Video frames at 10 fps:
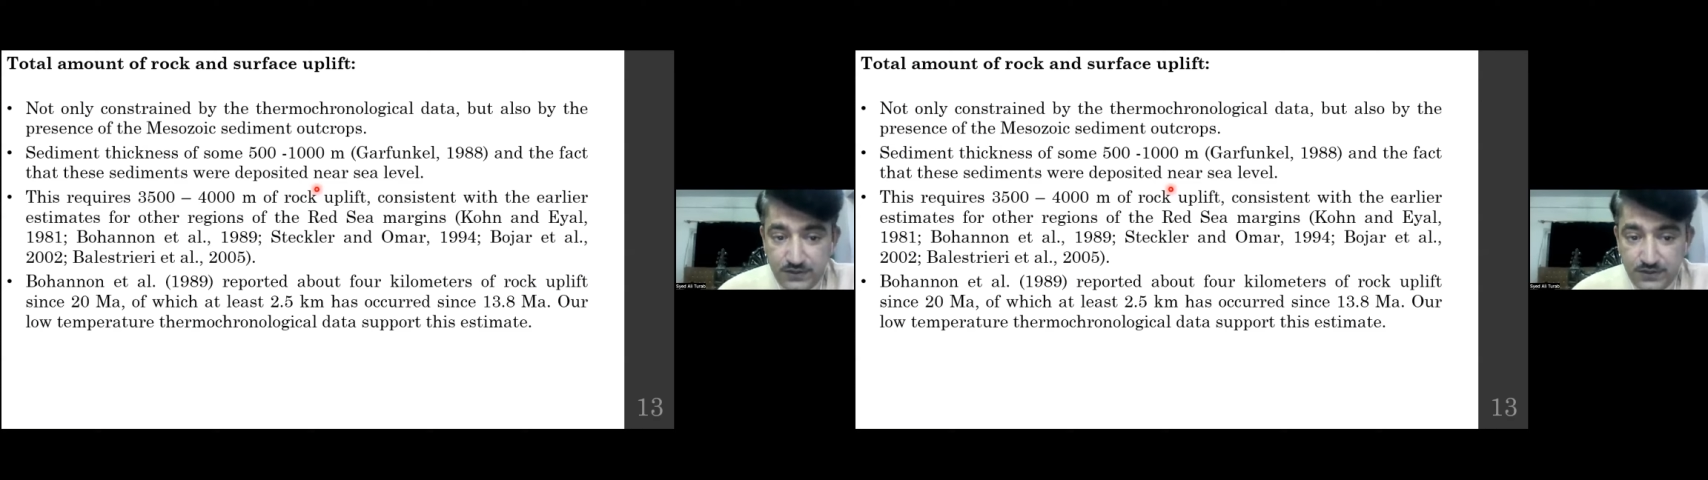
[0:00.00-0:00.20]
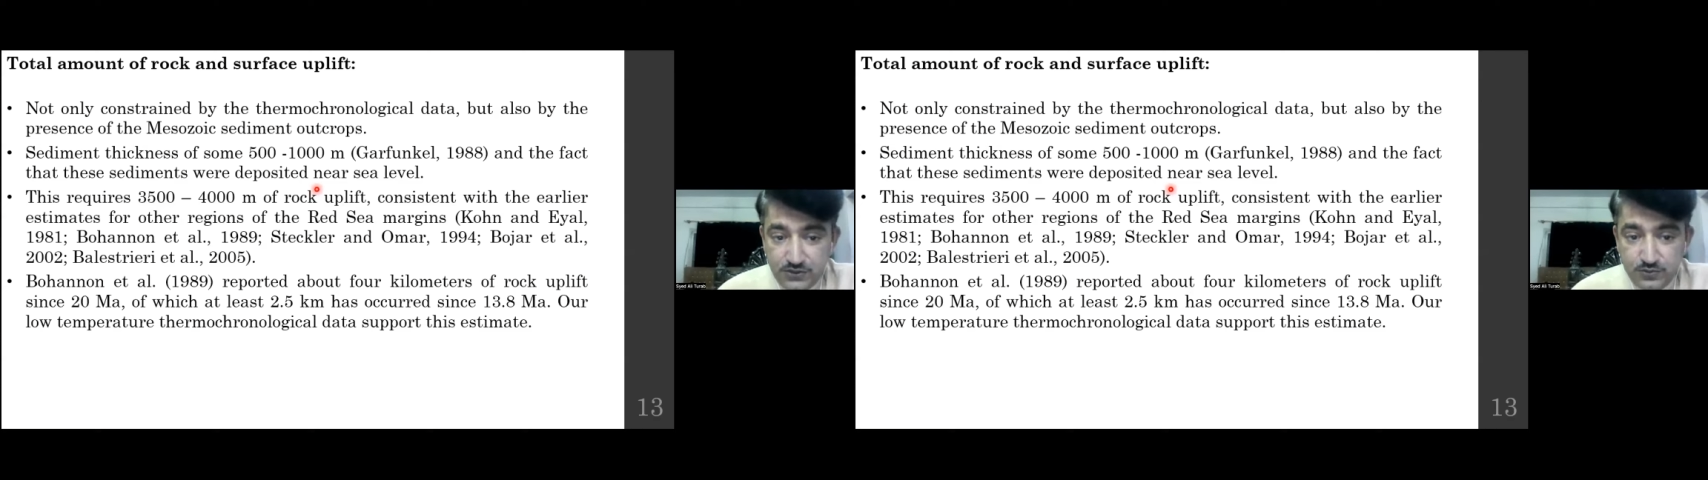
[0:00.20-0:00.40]

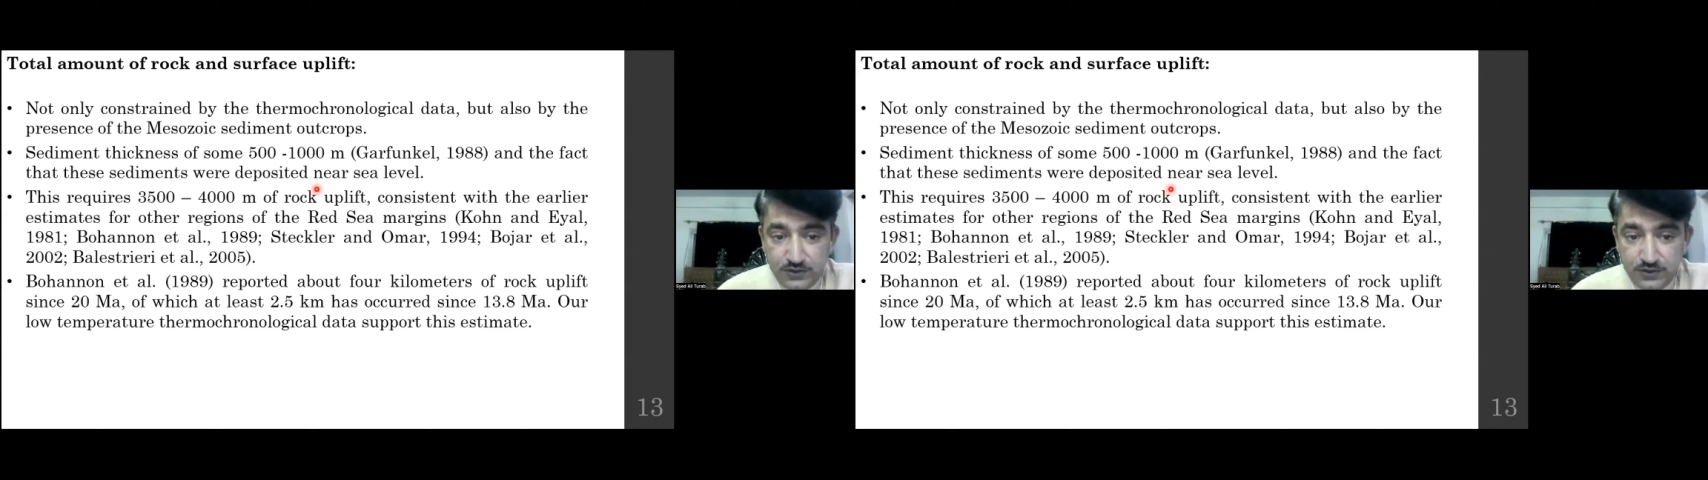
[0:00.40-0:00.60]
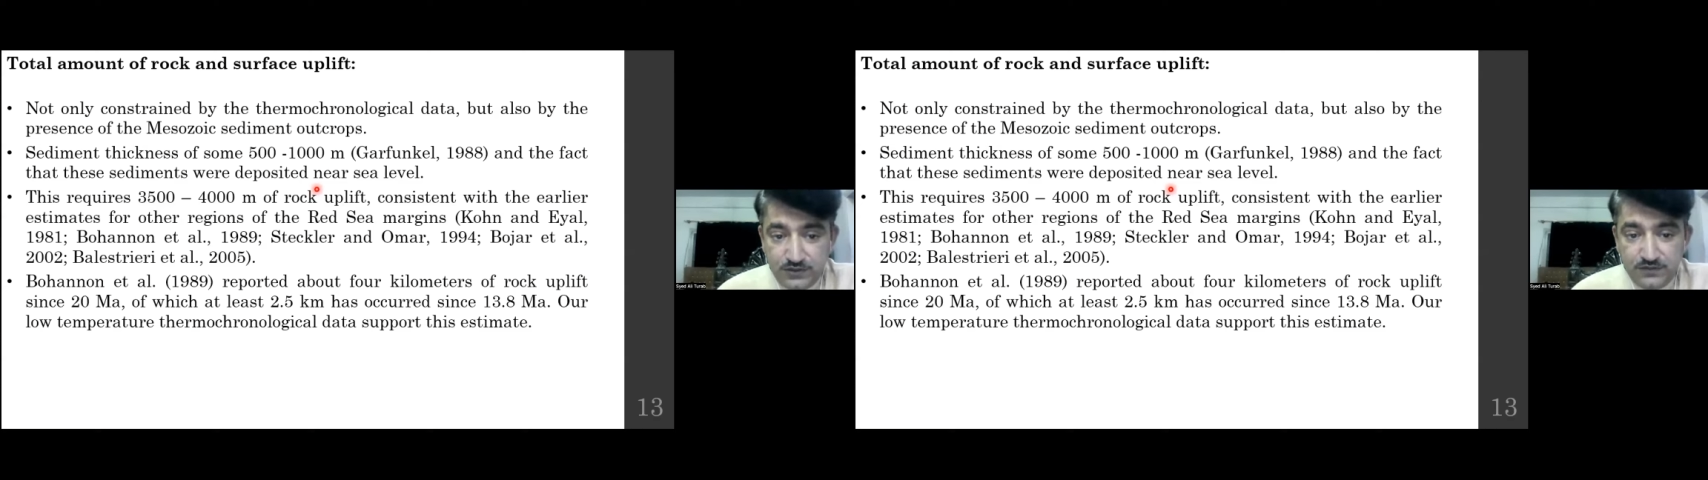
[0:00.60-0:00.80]
which
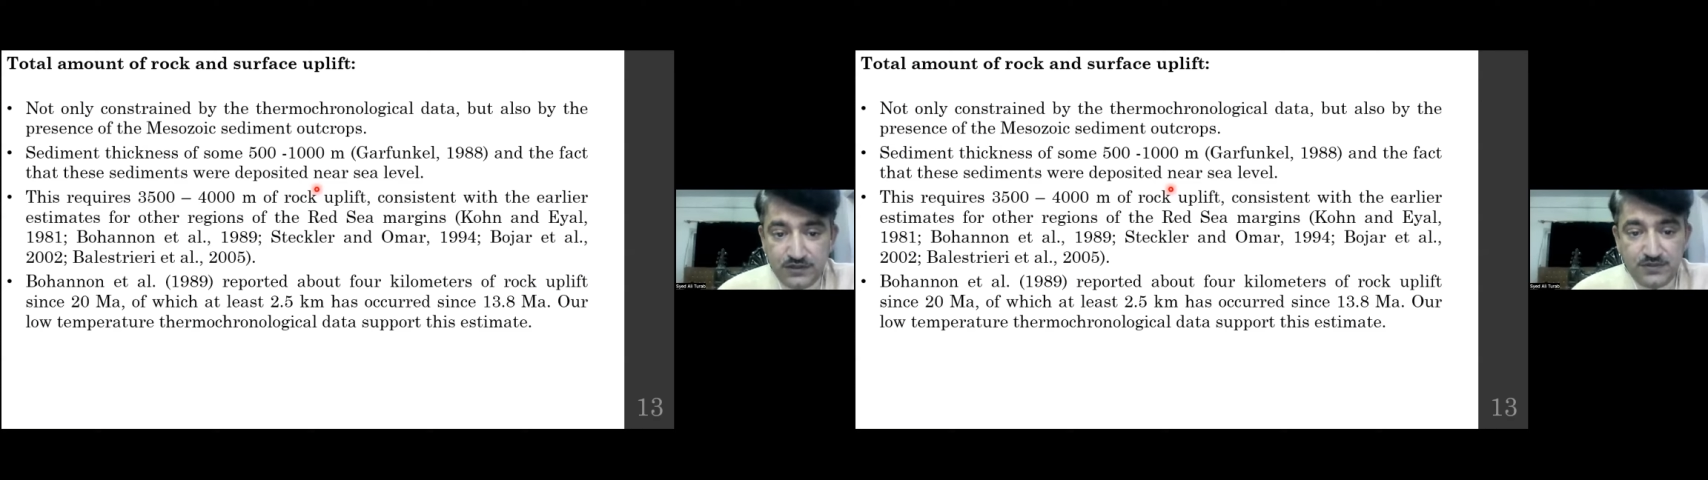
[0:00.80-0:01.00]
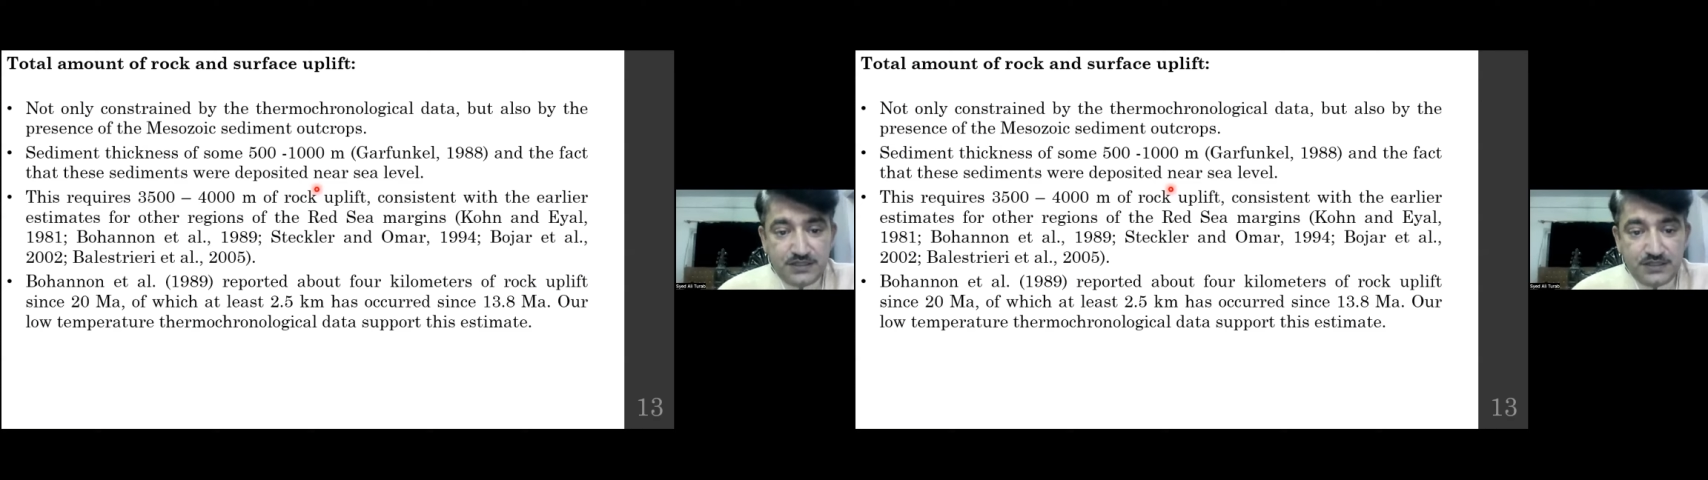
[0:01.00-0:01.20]
2.5
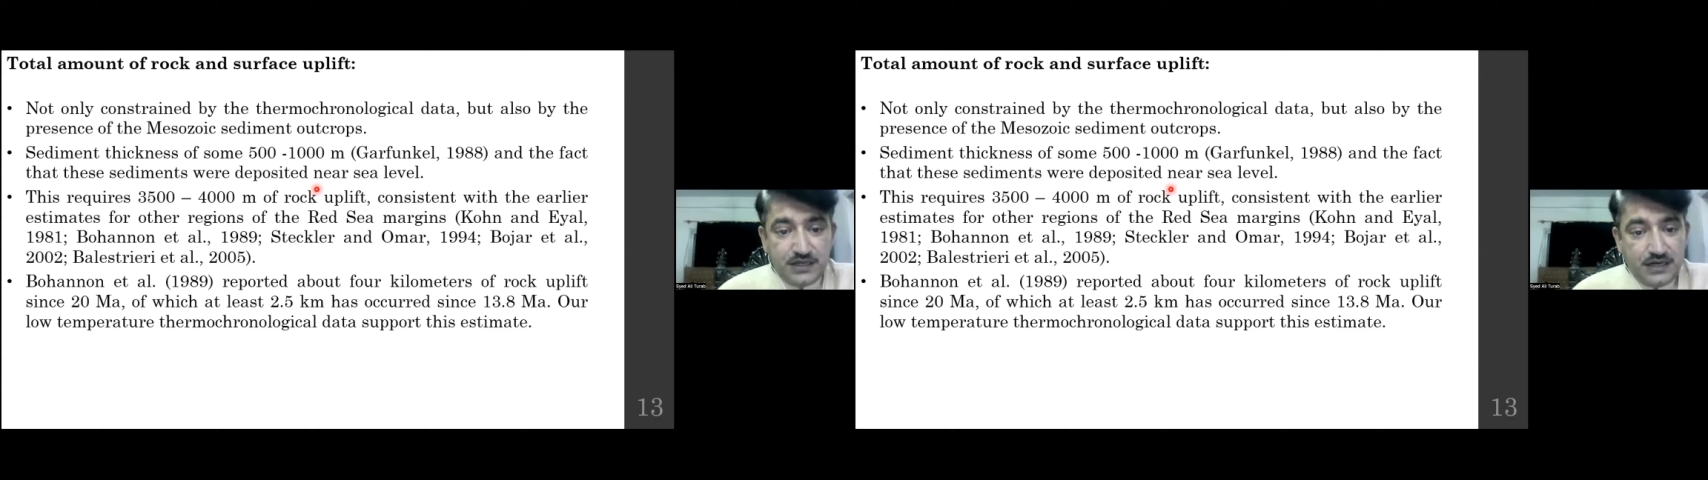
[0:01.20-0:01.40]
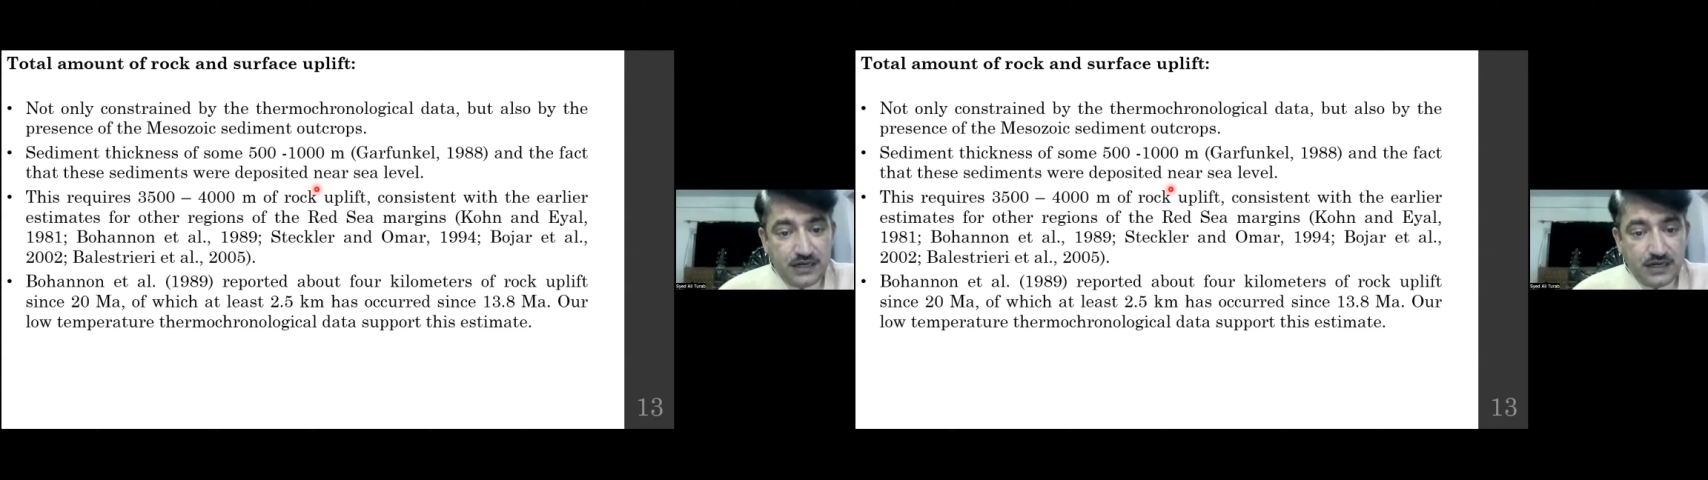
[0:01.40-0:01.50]
kilometers had